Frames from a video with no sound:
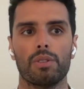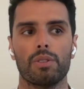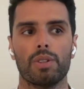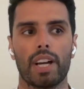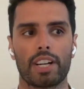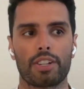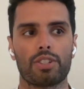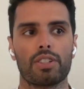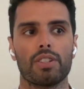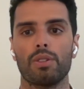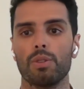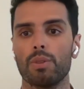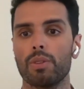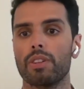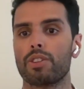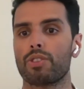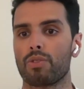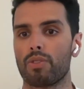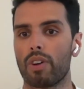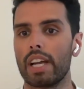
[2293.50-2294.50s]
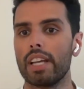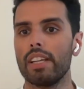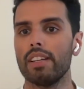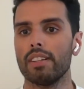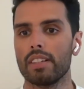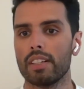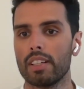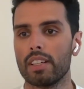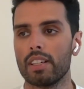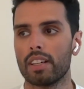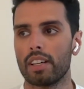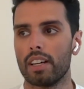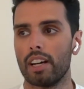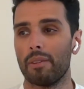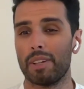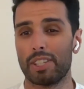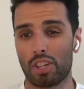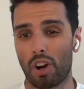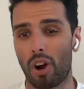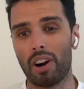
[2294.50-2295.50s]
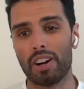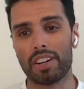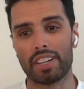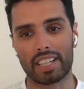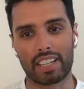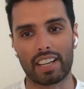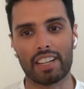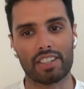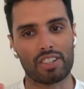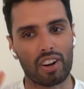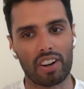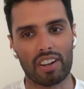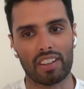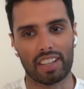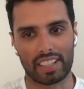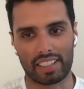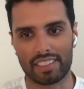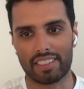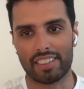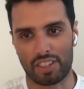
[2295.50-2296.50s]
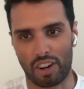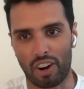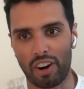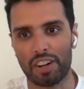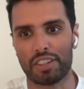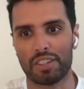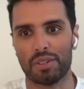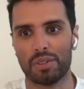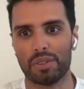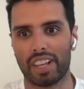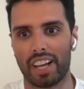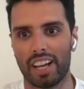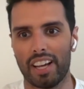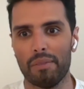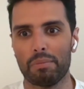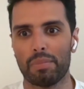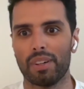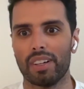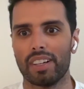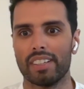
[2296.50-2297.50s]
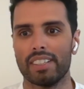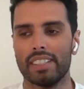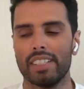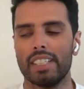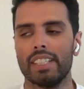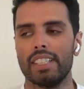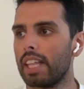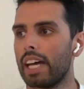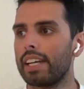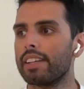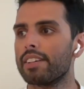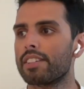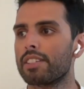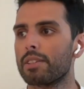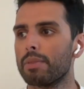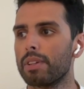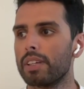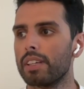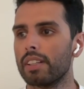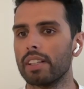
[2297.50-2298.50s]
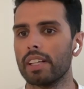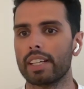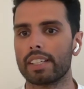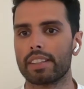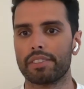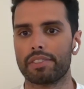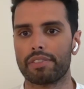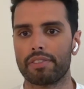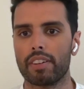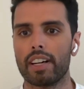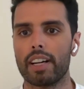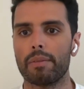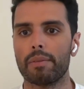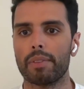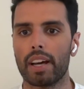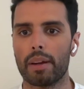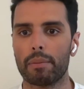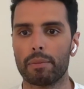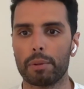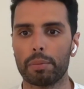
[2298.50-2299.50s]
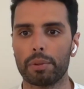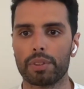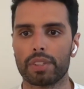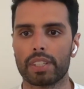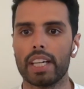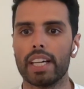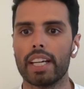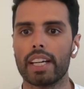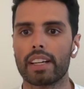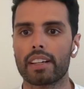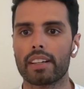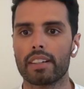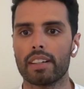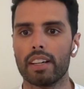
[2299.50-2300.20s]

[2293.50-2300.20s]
actually do this right, it's hard to do that. But that needs to be like the frame that people take